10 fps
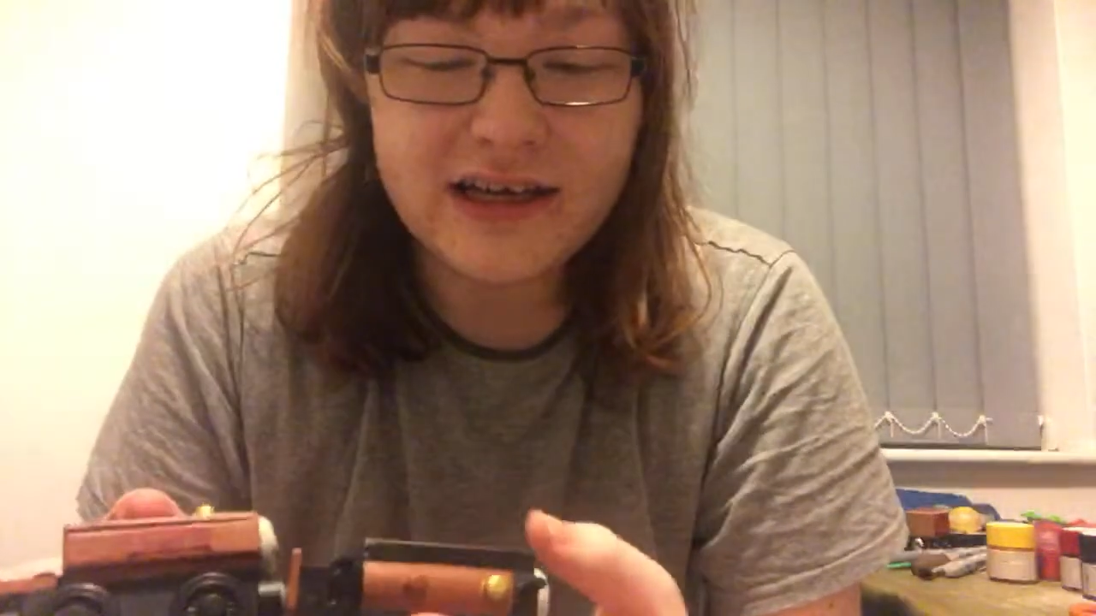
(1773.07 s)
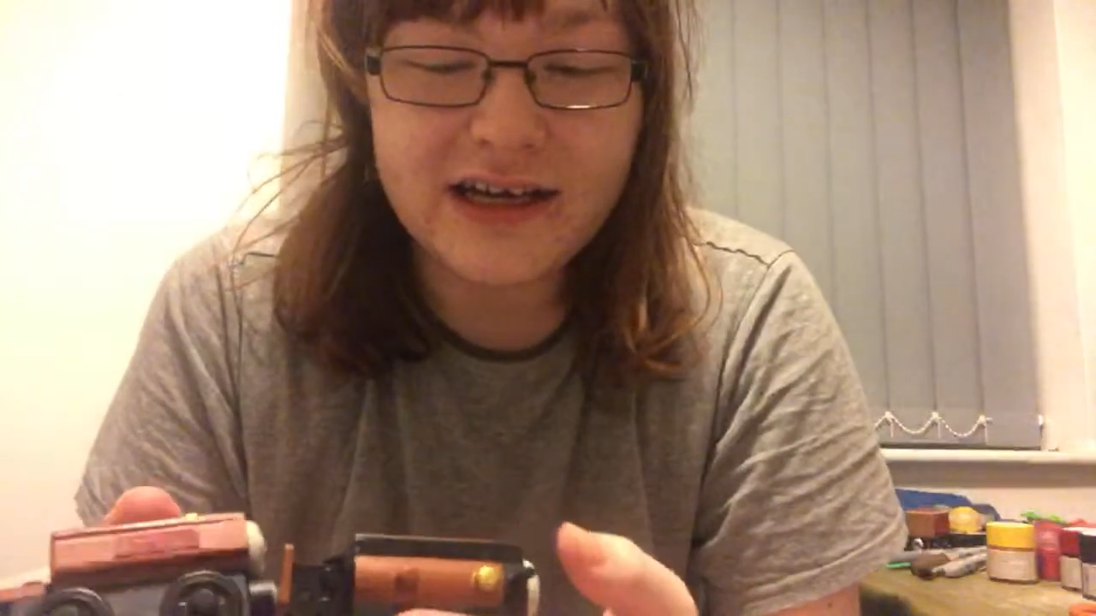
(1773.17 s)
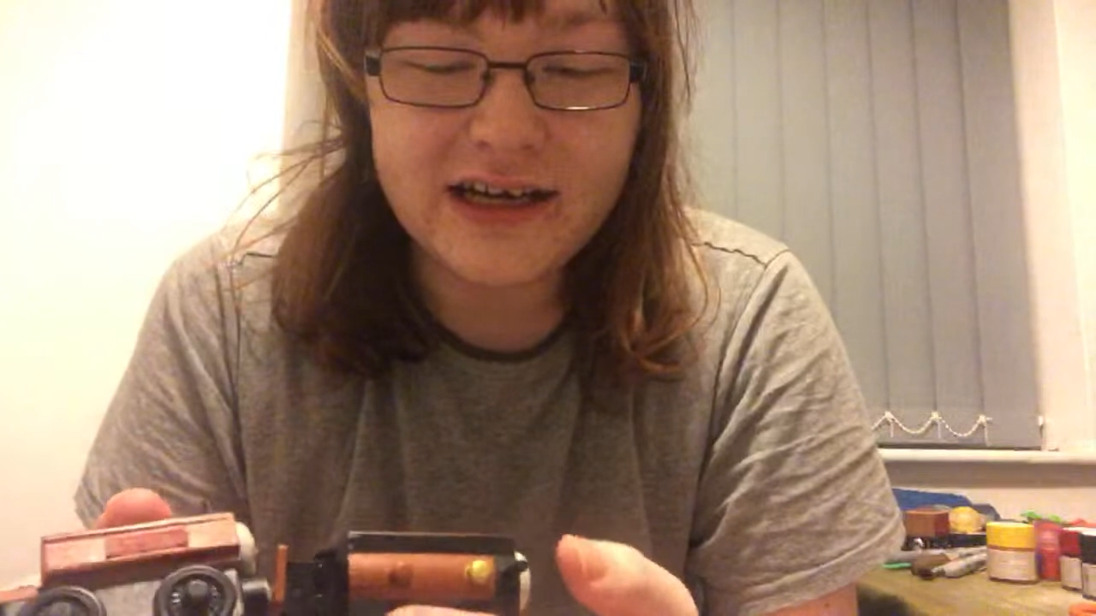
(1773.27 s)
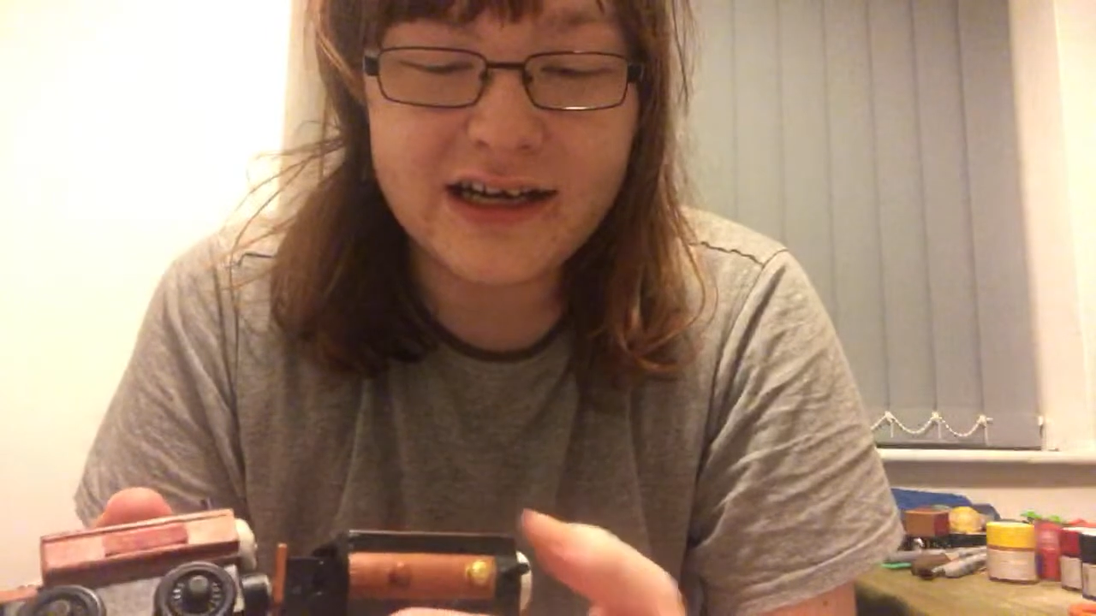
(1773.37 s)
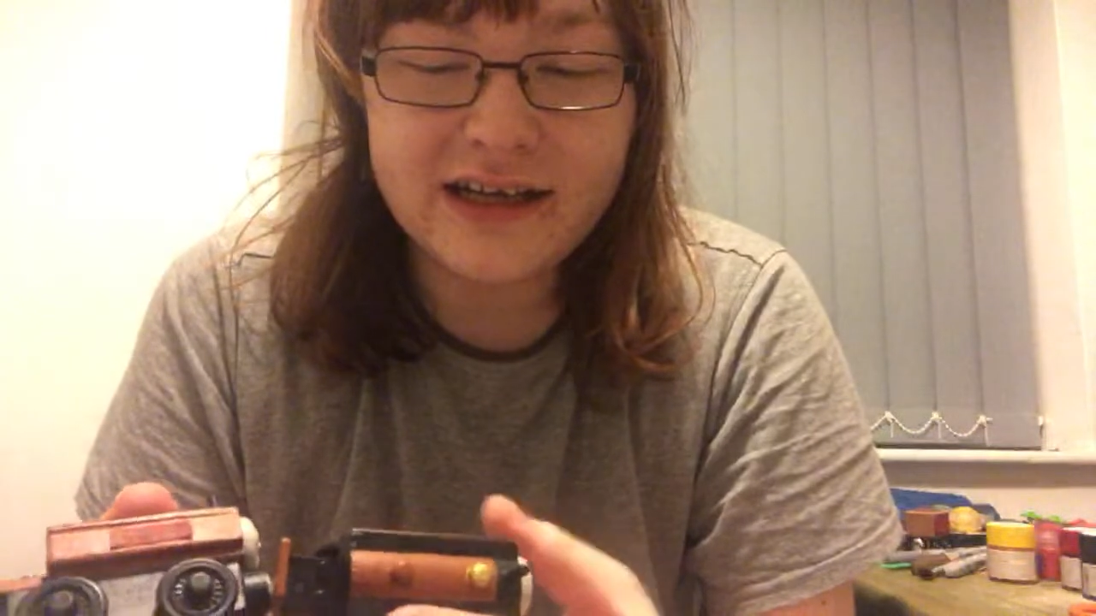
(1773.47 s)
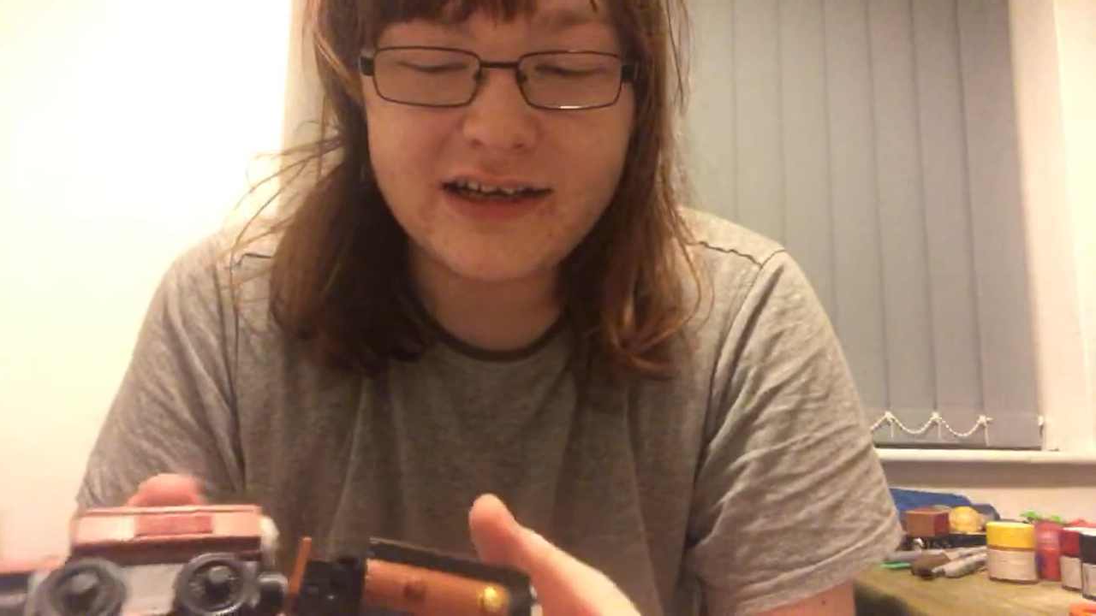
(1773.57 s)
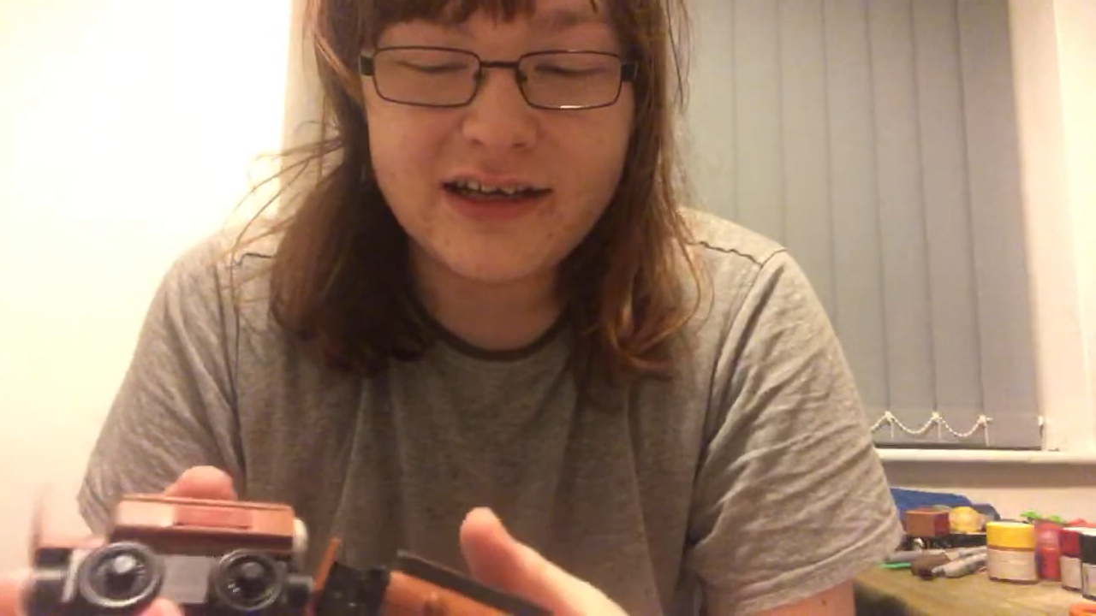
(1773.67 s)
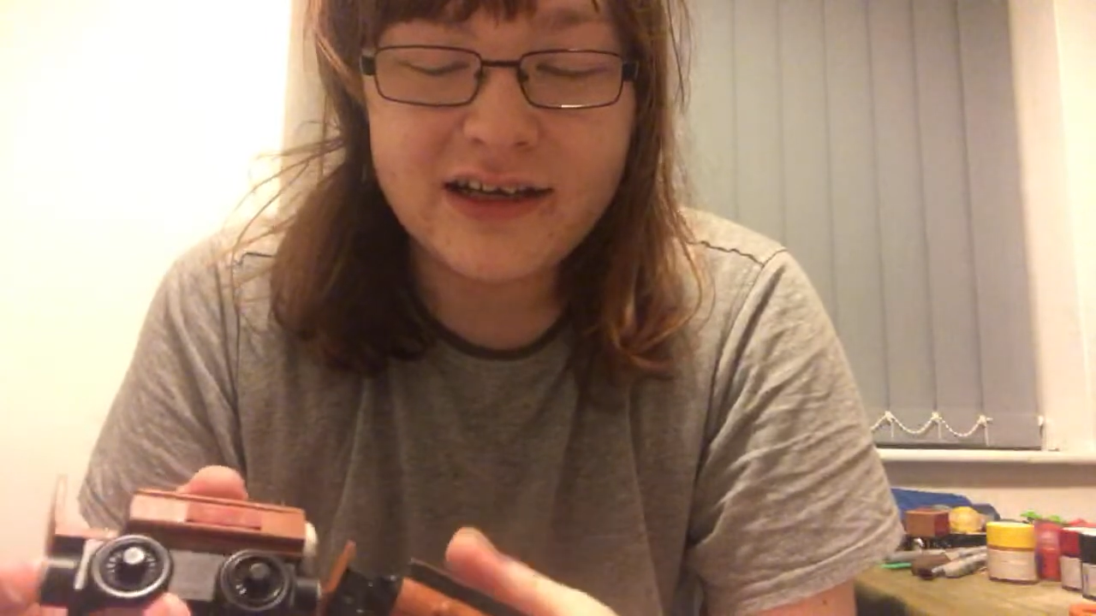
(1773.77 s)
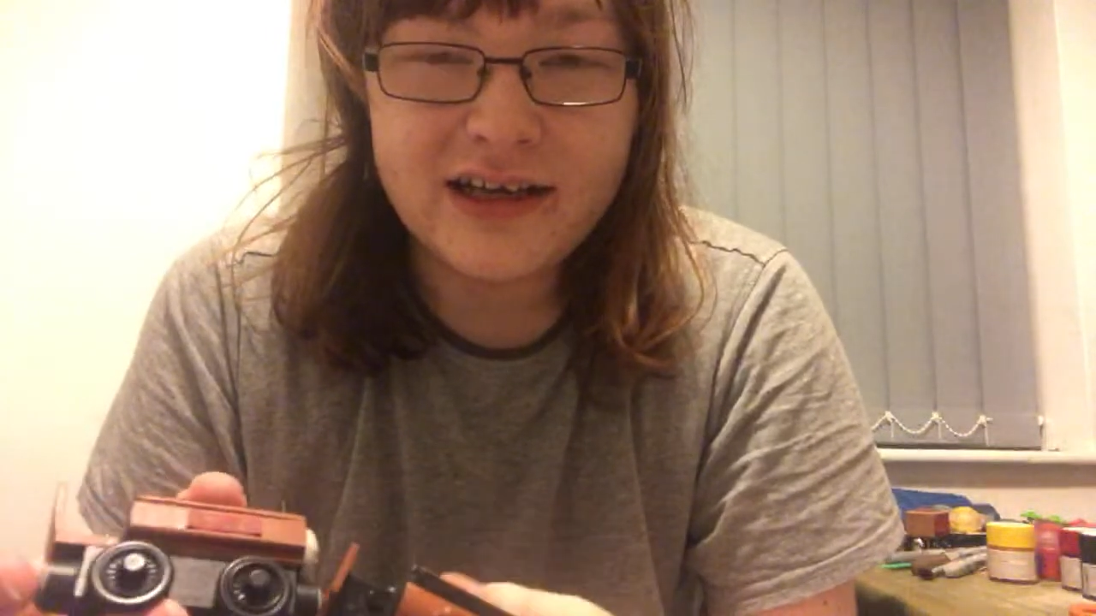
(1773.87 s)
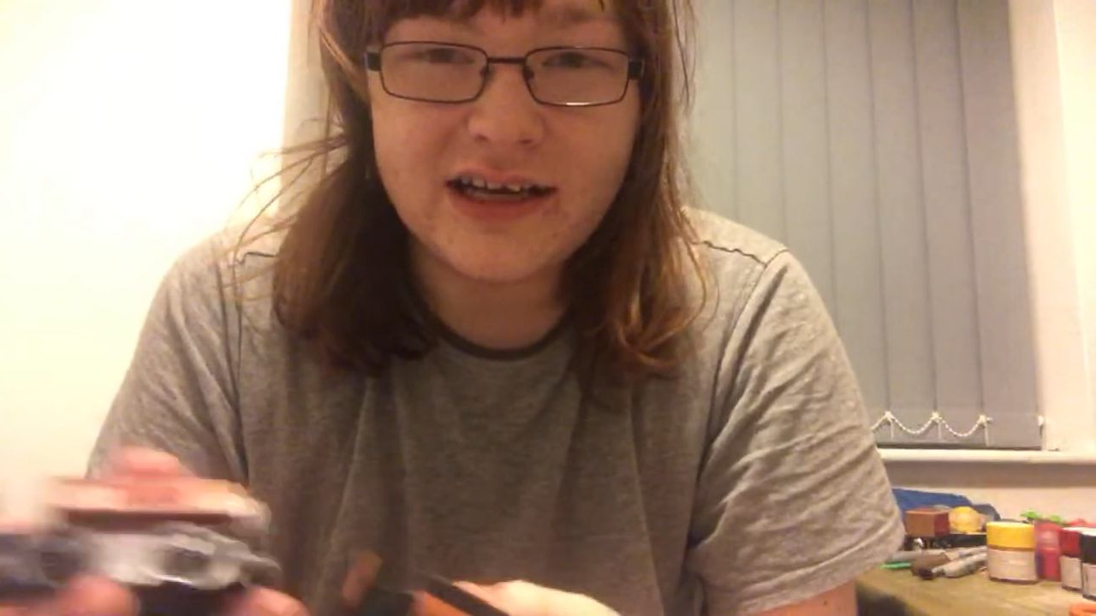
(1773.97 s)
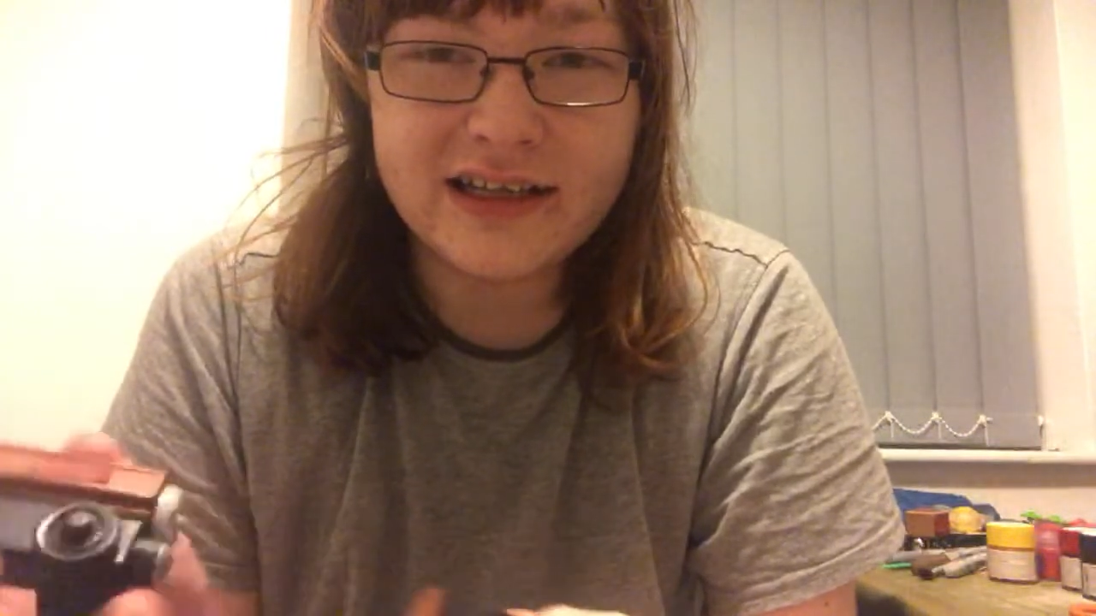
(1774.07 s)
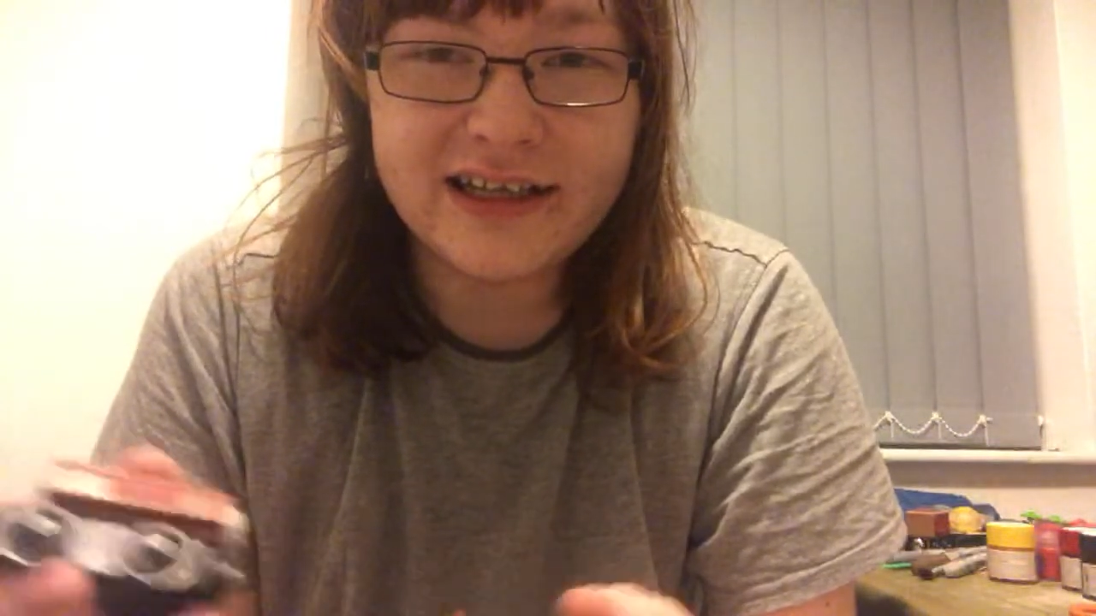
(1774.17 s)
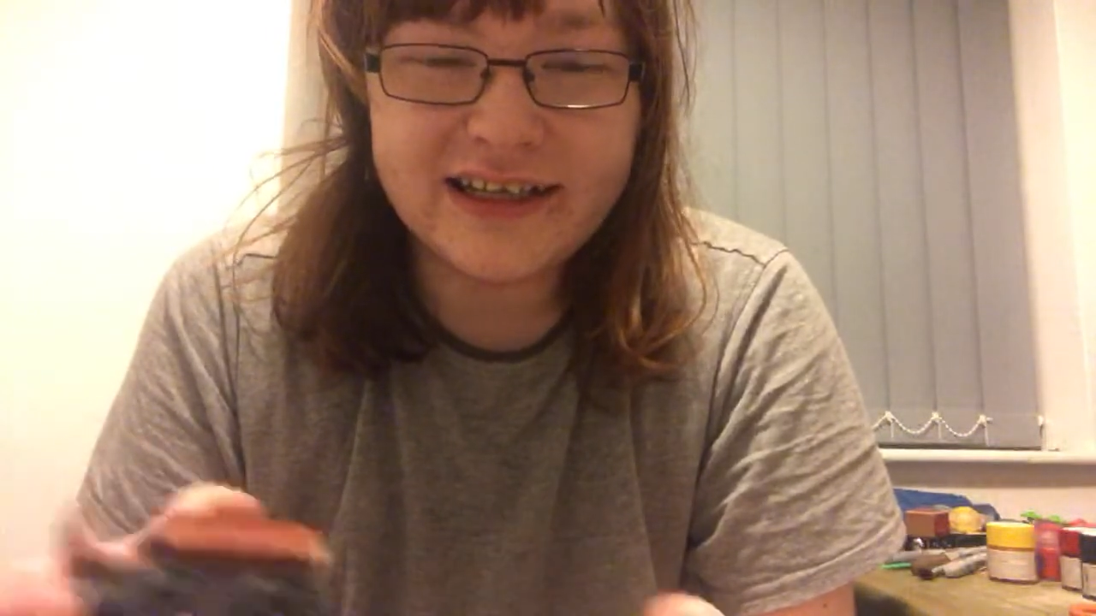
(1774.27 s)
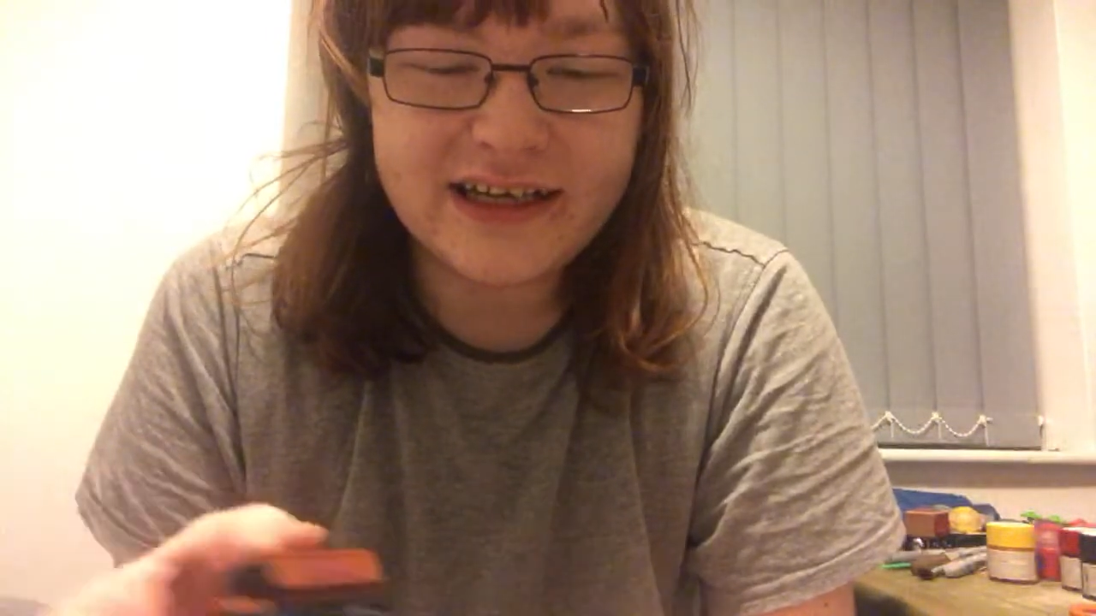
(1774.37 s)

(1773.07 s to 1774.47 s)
I like